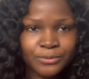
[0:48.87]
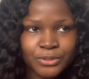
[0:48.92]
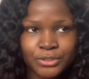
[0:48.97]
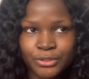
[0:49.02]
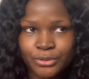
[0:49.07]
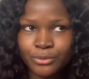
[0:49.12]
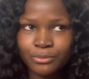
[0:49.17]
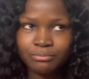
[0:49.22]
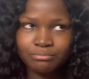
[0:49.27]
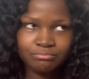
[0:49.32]

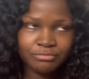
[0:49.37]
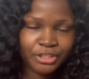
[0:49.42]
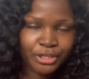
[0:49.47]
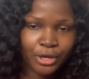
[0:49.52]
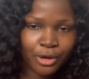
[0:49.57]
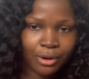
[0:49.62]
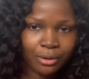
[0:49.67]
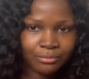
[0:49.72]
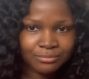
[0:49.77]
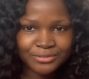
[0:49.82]
to
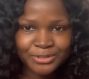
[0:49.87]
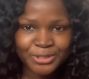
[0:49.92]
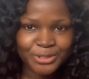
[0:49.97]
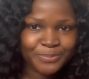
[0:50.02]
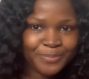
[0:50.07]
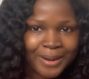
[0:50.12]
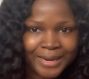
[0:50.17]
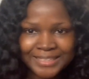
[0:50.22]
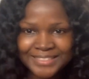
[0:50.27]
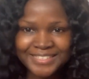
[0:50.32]
to
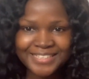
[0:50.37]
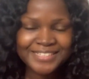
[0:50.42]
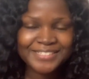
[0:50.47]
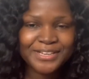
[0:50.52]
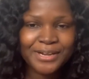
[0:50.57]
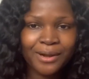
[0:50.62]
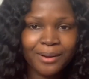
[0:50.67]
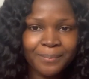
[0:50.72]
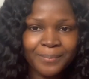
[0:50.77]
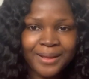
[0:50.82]
spice things
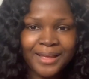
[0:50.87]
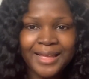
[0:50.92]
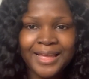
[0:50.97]
up